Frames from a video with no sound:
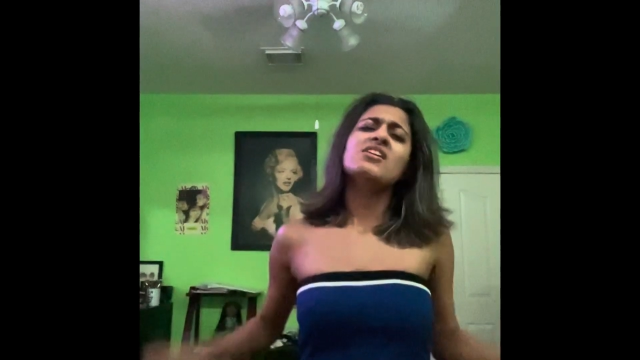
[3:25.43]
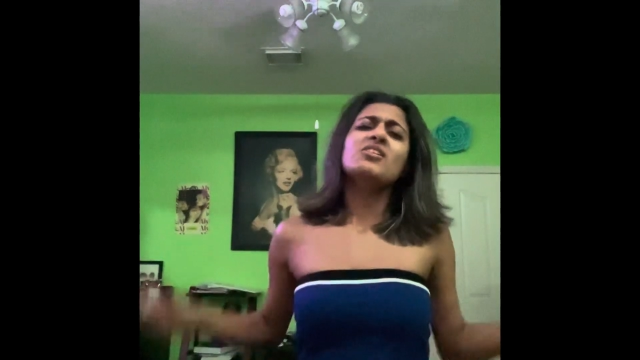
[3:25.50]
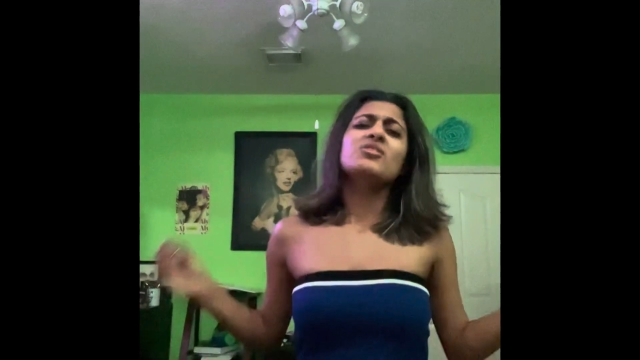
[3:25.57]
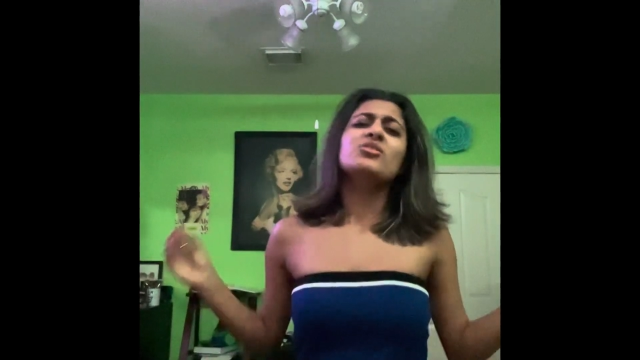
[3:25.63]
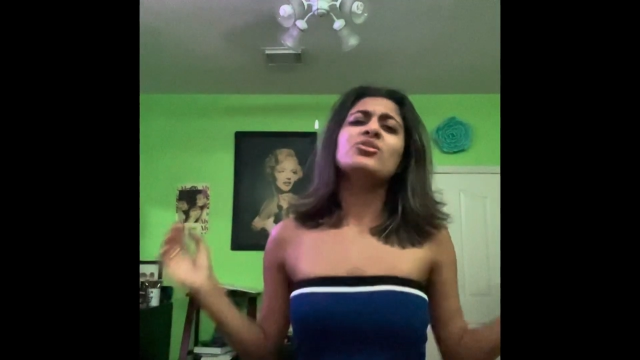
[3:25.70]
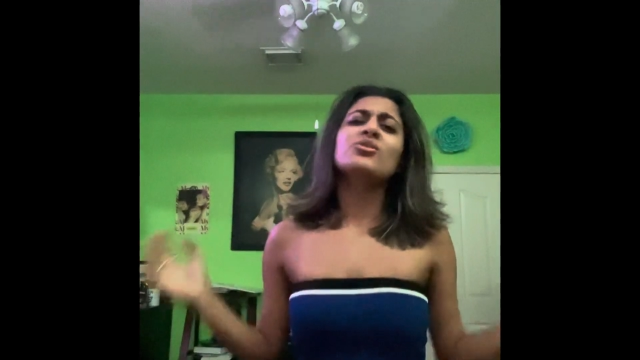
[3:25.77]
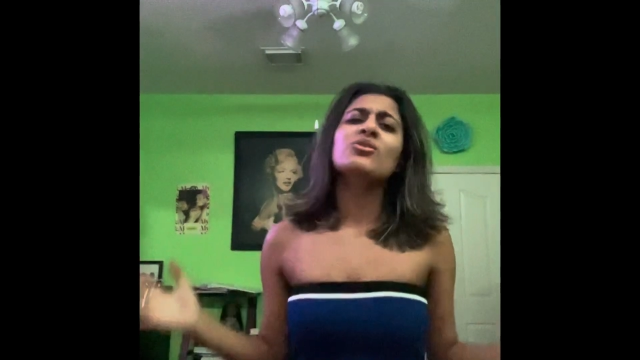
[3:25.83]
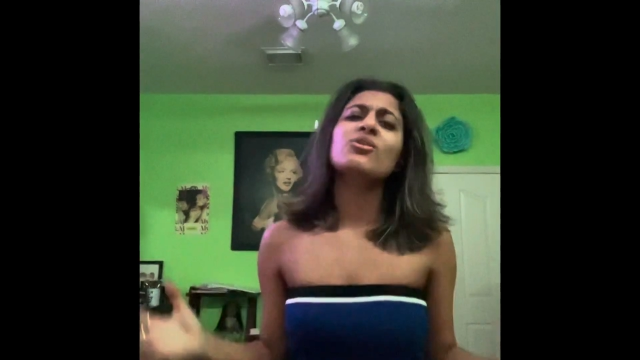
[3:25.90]

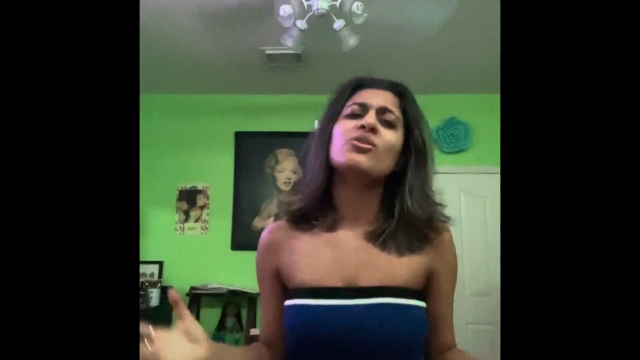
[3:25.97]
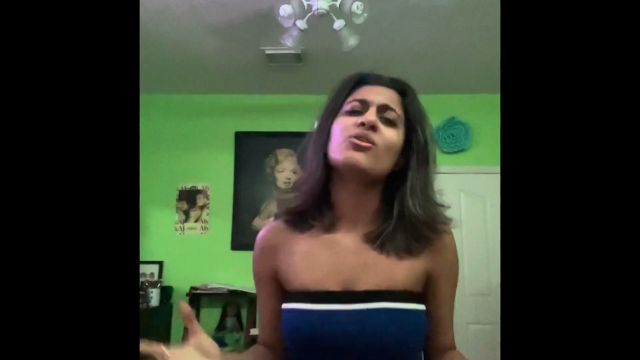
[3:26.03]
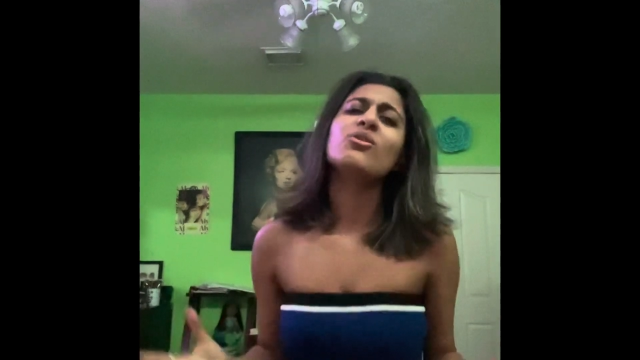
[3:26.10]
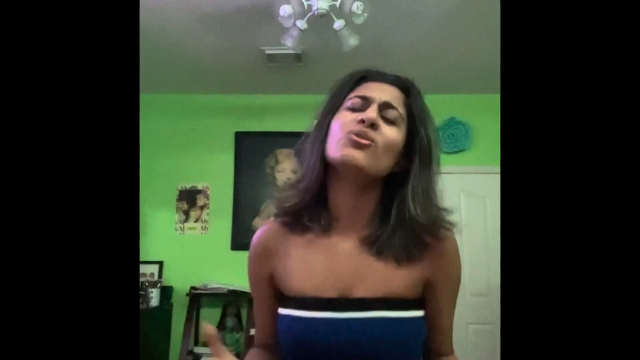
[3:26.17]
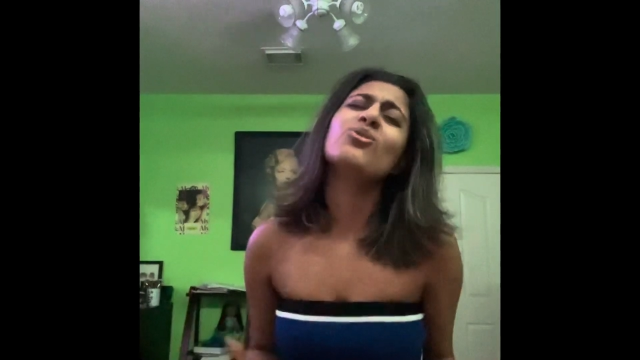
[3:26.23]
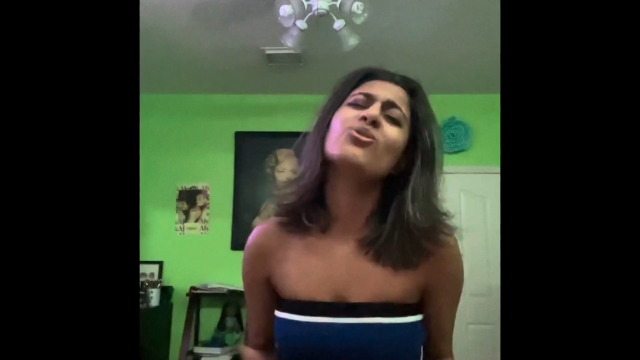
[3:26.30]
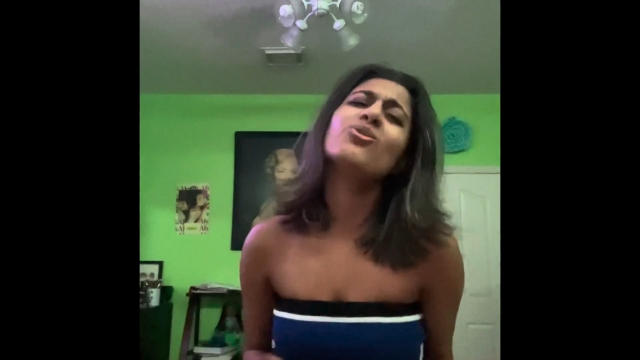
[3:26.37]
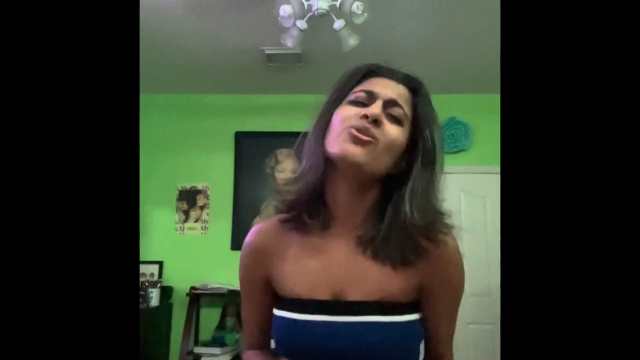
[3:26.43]

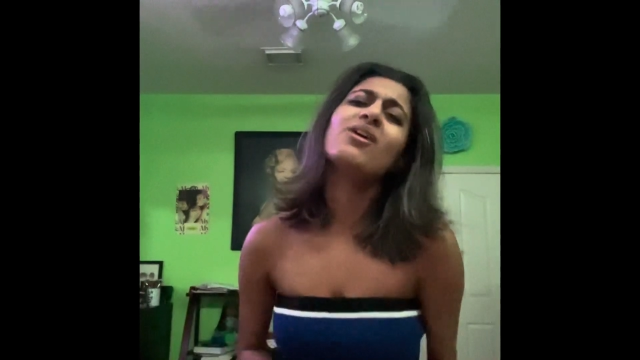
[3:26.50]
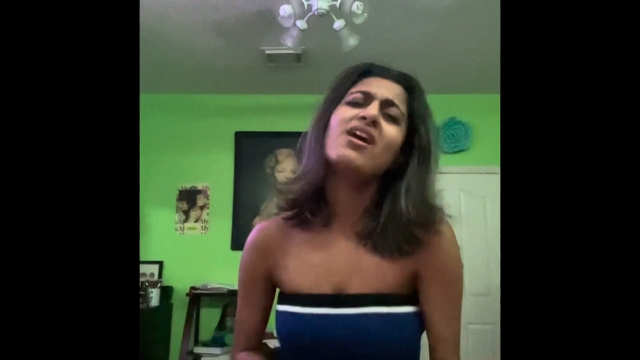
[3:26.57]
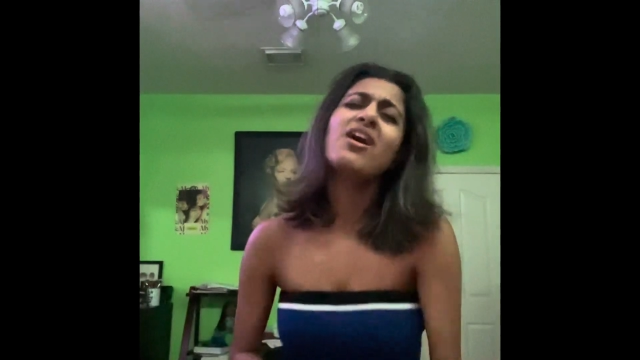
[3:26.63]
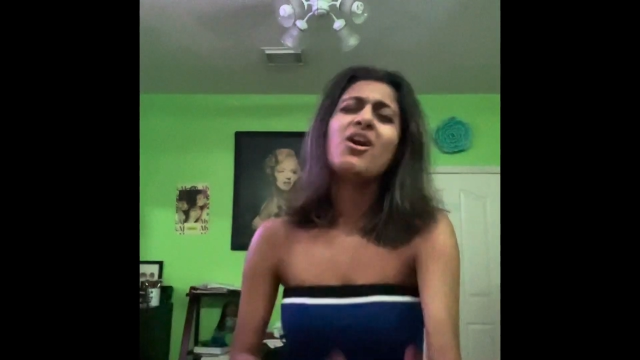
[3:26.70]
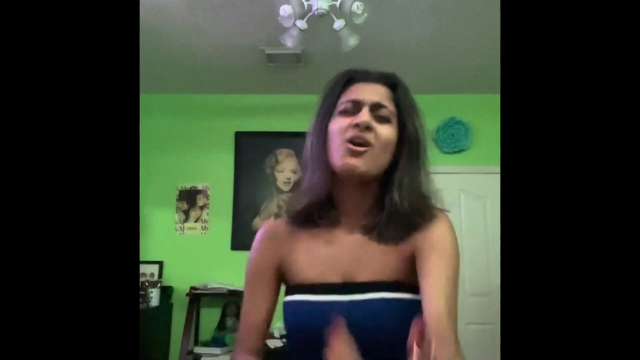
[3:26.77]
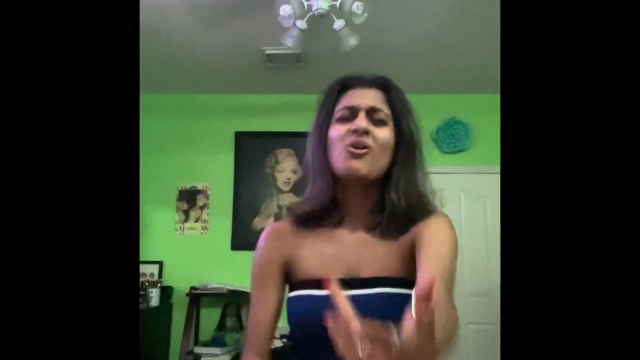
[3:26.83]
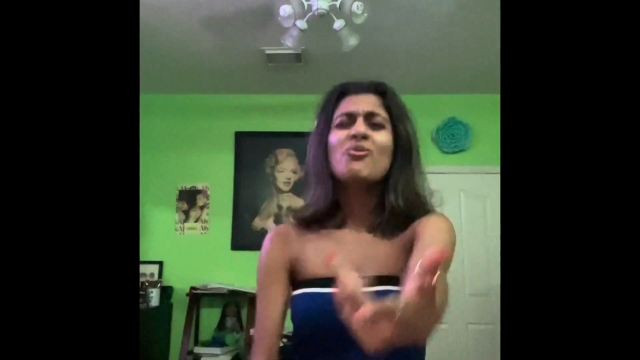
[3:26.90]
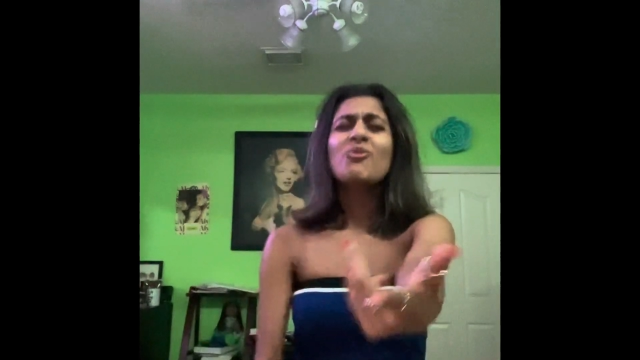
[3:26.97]
who
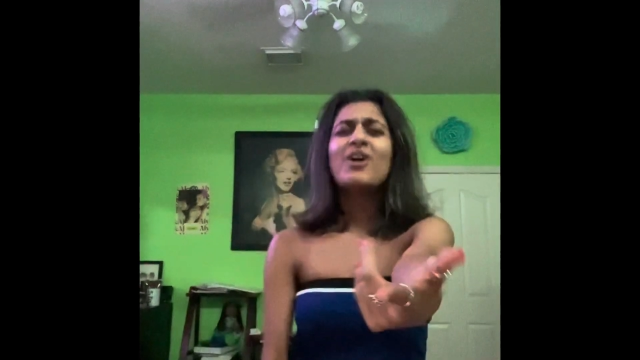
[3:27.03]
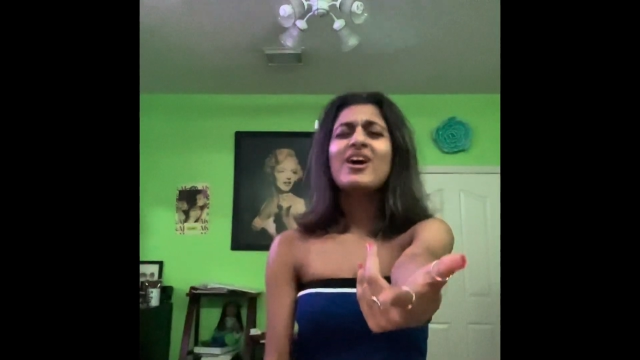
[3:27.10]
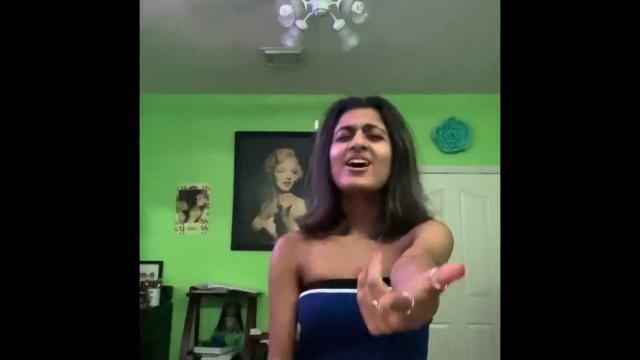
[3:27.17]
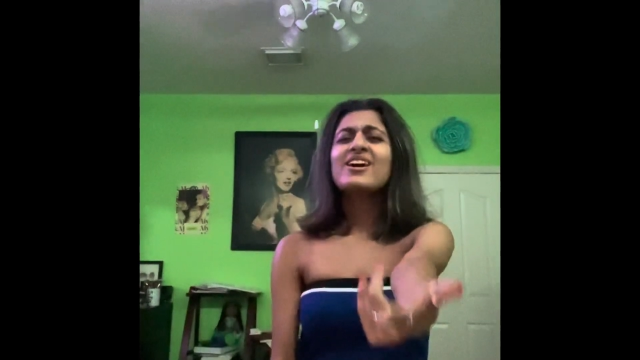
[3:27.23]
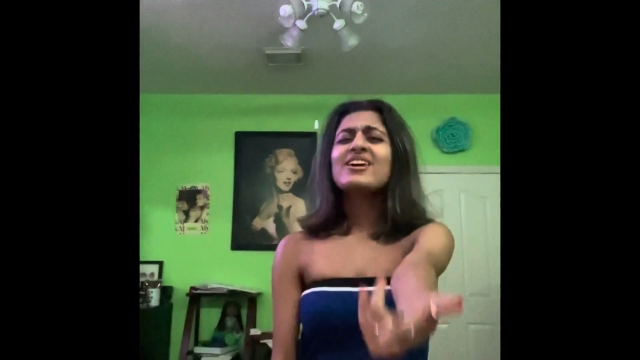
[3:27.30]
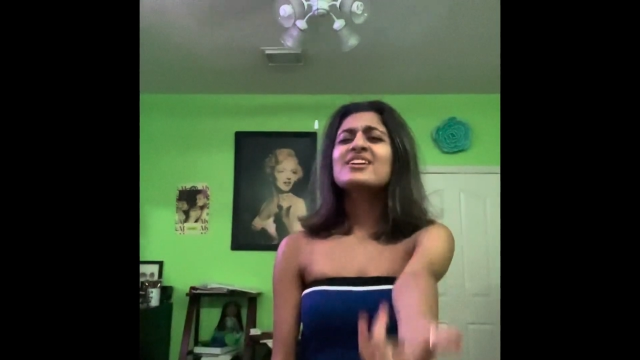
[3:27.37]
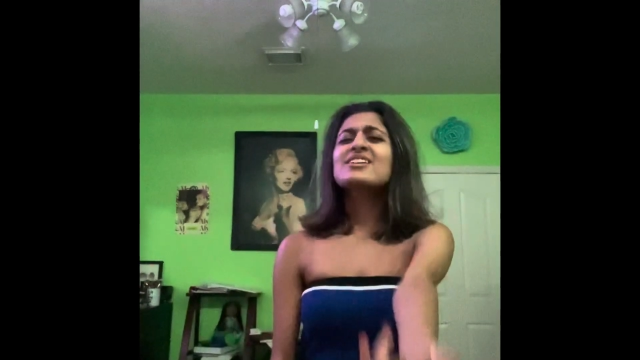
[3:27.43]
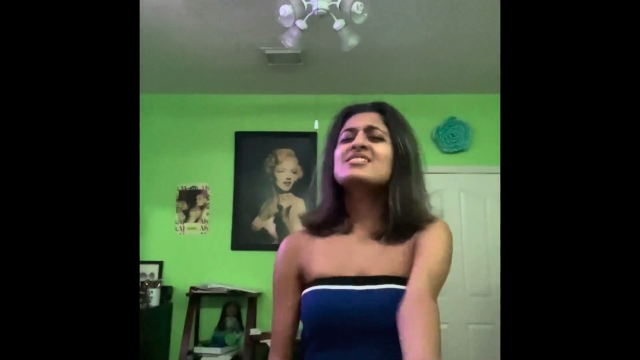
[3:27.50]

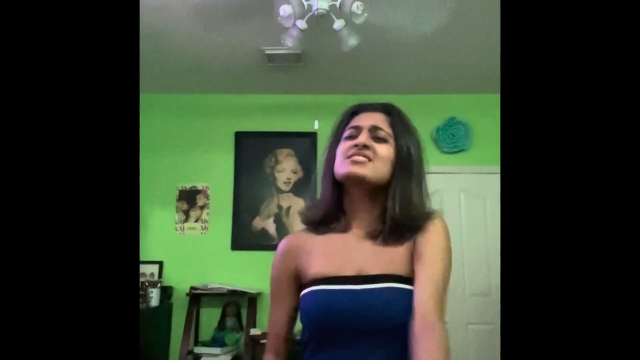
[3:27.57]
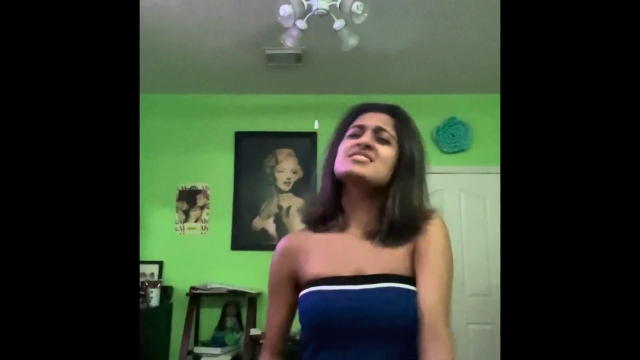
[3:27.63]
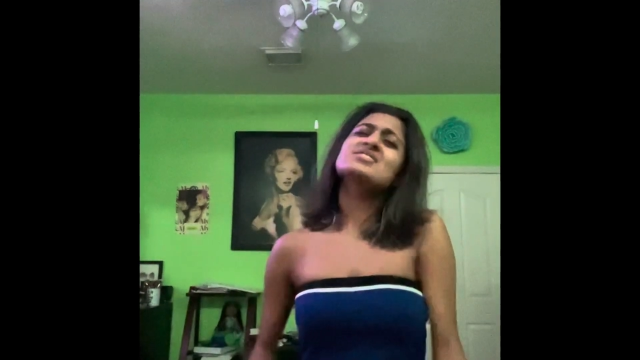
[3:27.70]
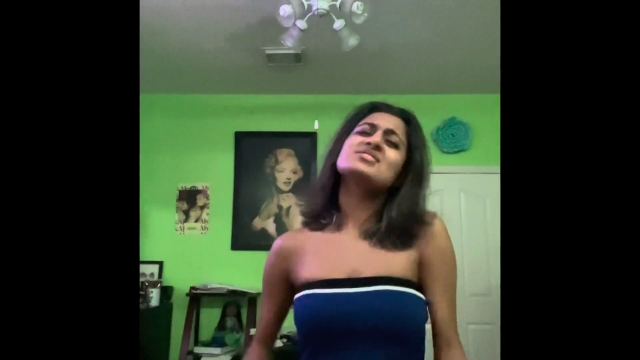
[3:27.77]
works